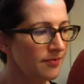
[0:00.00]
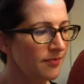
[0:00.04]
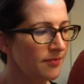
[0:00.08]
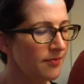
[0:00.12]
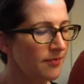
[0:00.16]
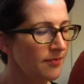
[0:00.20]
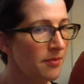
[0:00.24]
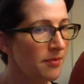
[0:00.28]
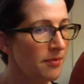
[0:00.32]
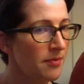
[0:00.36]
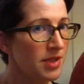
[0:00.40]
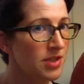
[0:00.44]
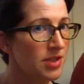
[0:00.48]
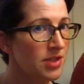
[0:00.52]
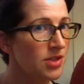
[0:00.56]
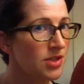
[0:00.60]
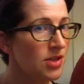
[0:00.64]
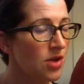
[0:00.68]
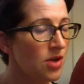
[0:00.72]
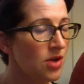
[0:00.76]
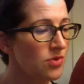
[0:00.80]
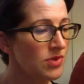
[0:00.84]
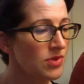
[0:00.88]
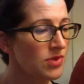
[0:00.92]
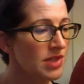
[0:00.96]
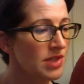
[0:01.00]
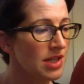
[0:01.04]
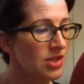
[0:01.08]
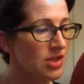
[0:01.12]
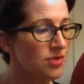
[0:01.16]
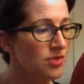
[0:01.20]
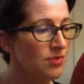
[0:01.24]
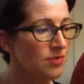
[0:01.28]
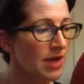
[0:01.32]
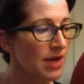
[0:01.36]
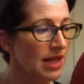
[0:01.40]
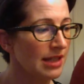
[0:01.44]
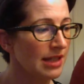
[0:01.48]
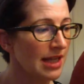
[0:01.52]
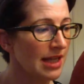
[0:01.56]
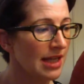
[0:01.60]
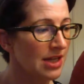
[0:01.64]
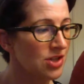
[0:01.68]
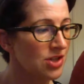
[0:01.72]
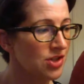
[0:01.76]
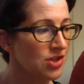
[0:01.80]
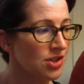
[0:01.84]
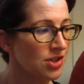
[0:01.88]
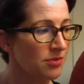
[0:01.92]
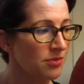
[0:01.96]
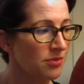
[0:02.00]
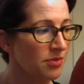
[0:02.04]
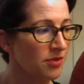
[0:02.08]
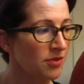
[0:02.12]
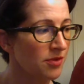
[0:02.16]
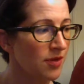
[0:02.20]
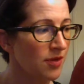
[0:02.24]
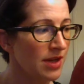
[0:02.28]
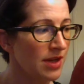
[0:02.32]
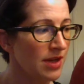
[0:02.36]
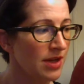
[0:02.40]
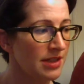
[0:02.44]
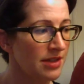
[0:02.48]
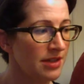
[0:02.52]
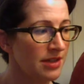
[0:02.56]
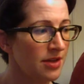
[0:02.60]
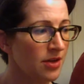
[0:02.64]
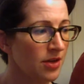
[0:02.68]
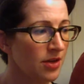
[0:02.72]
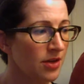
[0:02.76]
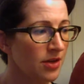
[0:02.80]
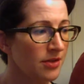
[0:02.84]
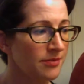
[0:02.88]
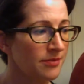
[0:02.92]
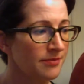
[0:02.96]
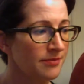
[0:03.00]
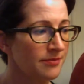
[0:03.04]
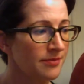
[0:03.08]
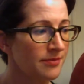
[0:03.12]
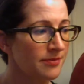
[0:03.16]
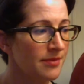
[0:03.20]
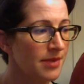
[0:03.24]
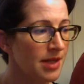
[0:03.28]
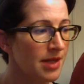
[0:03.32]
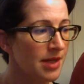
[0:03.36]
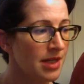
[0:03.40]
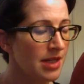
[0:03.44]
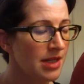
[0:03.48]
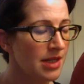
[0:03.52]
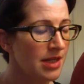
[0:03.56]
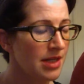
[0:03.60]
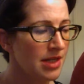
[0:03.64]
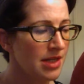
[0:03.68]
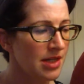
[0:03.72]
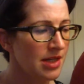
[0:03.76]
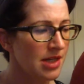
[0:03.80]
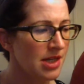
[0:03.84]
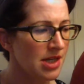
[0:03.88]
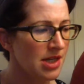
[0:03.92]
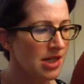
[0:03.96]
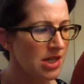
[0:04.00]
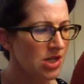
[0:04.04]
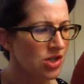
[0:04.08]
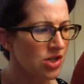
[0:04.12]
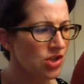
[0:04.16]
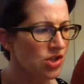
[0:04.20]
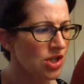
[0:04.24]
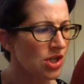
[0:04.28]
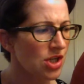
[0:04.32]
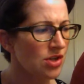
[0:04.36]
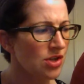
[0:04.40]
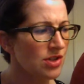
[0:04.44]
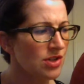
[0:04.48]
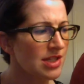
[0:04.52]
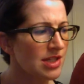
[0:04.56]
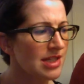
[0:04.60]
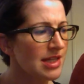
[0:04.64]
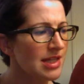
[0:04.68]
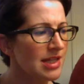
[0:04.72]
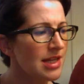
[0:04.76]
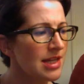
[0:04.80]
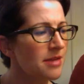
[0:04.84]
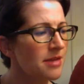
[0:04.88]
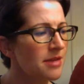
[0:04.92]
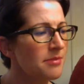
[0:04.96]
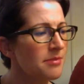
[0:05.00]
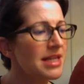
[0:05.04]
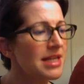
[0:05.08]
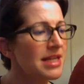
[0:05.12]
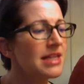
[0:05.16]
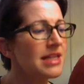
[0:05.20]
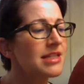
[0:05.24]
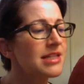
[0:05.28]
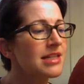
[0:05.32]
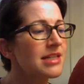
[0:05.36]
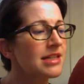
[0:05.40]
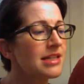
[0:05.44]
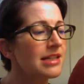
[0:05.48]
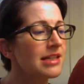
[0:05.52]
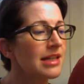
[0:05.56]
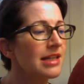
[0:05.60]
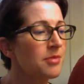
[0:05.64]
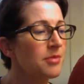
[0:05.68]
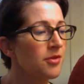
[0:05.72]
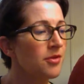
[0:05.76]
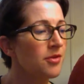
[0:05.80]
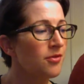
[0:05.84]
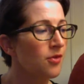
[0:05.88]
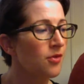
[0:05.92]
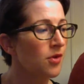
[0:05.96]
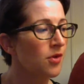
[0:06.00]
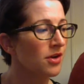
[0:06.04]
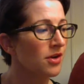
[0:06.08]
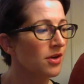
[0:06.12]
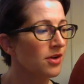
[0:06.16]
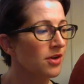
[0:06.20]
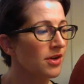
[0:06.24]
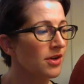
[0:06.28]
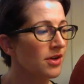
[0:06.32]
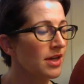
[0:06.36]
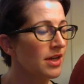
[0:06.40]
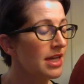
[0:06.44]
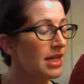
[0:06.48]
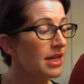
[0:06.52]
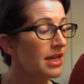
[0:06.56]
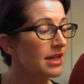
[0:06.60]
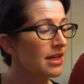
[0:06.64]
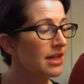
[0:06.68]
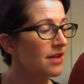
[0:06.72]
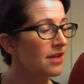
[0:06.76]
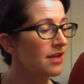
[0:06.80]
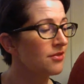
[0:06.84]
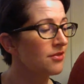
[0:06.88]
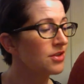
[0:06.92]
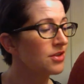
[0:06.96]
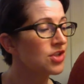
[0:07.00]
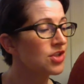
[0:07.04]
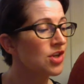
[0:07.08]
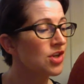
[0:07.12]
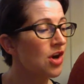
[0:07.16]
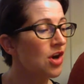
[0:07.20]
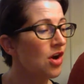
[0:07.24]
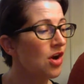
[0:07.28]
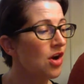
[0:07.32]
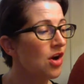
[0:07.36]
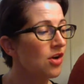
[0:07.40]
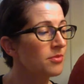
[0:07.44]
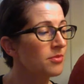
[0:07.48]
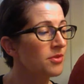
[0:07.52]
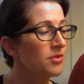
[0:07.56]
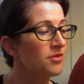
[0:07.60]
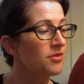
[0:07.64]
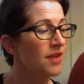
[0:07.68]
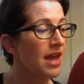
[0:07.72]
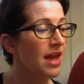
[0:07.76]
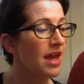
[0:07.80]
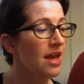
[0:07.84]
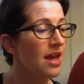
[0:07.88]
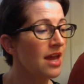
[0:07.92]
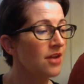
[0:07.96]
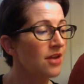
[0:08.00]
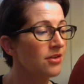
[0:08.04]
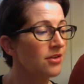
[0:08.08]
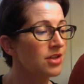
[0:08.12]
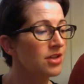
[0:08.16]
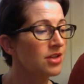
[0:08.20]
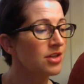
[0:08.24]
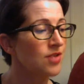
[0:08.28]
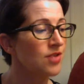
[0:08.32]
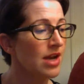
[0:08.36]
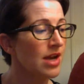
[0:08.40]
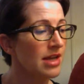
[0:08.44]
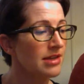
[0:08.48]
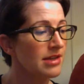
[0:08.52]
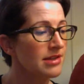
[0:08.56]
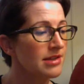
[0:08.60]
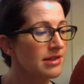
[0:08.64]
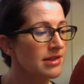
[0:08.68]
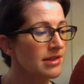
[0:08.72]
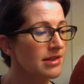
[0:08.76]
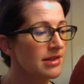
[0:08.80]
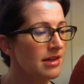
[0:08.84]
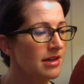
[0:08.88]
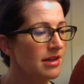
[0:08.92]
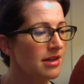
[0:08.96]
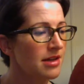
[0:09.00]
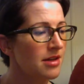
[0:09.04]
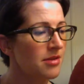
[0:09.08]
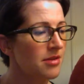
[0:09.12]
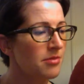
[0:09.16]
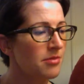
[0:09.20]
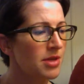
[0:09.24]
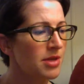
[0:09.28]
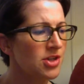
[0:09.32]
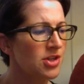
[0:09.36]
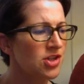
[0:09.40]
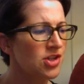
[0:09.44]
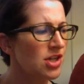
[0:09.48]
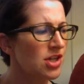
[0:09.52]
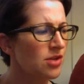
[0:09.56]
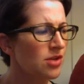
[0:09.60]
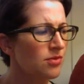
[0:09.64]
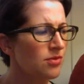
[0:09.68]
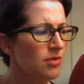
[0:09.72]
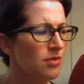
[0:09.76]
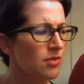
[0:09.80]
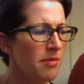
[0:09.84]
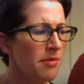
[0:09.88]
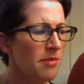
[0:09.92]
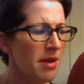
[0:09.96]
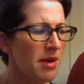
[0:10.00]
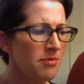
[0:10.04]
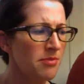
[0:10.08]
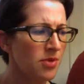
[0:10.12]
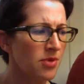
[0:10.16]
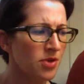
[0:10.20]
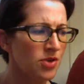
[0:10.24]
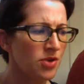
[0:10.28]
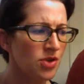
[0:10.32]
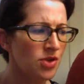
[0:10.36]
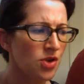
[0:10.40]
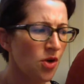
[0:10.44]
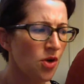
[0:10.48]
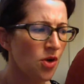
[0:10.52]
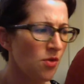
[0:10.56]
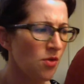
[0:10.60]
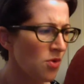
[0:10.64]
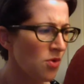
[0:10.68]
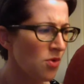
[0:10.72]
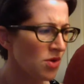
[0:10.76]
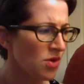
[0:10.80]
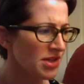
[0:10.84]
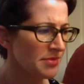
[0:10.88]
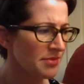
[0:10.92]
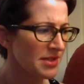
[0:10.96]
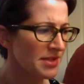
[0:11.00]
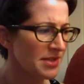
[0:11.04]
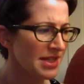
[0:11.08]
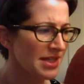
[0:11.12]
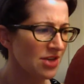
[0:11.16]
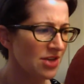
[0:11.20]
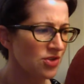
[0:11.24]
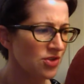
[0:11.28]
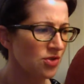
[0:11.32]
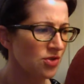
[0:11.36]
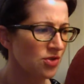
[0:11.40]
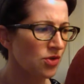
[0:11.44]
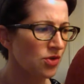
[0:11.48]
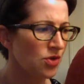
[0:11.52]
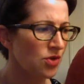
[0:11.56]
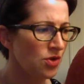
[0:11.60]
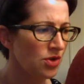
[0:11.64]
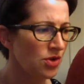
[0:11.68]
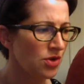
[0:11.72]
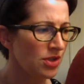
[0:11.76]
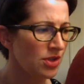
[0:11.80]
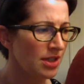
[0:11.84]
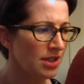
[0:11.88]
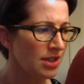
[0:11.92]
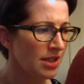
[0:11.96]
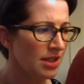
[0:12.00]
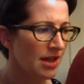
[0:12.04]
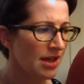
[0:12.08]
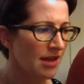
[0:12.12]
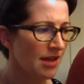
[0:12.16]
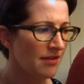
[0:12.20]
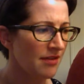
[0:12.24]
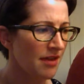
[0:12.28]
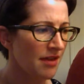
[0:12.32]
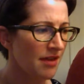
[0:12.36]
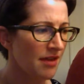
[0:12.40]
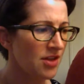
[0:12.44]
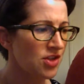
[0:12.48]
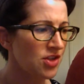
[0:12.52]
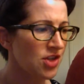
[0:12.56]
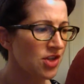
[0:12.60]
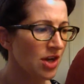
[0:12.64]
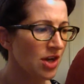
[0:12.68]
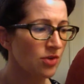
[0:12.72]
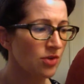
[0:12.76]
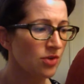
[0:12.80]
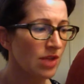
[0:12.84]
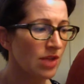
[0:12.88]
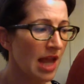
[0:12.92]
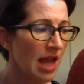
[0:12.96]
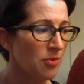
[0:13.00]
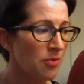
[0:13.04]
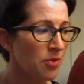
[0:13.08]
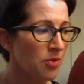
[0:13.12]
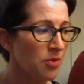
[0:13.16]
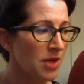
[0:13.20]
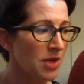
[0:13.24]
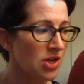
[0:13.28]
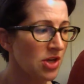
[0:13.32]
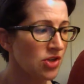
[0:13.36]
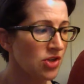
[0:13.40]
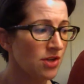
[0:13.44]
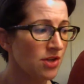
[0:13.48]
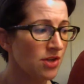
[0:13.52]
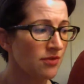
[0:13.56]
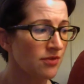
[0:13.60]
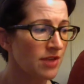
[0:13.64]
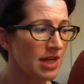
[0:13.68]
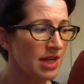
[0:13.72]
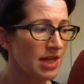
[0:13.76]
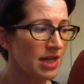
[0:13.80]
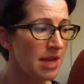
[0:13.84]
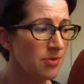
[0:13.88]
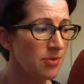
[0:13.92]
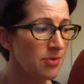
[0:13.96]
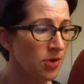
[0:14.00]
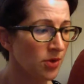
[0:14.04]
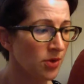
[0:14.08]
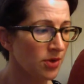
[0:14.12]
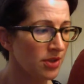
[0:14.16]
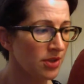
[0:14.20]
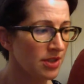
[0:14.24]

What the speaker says: But no such recollection befriended her. She could see him instantly before her in every charm of air and address, but she could remember no more substantial good than the general approbation of the neighbourhood,